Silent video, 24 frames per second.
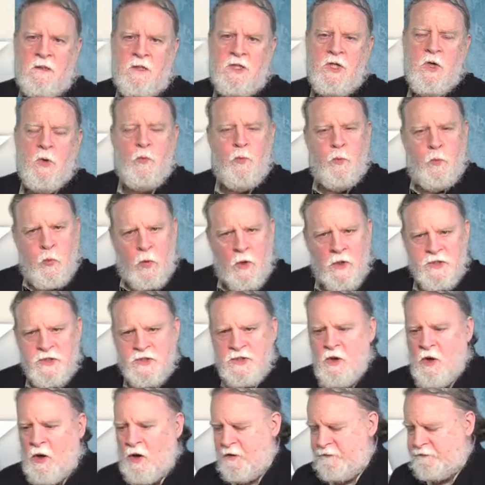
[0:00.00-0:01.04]
You're worse
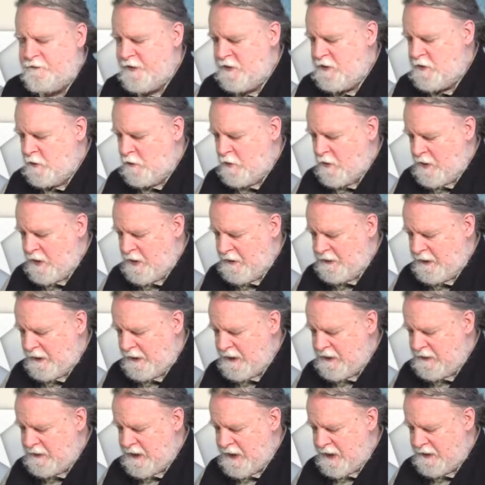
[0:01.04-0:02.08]
off than you were in the
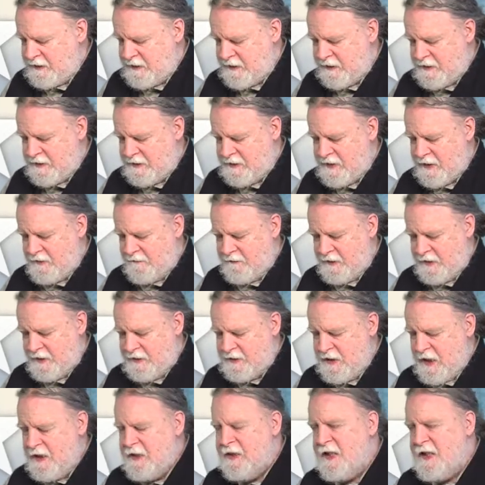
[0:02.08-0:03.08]
late nineteen seventies.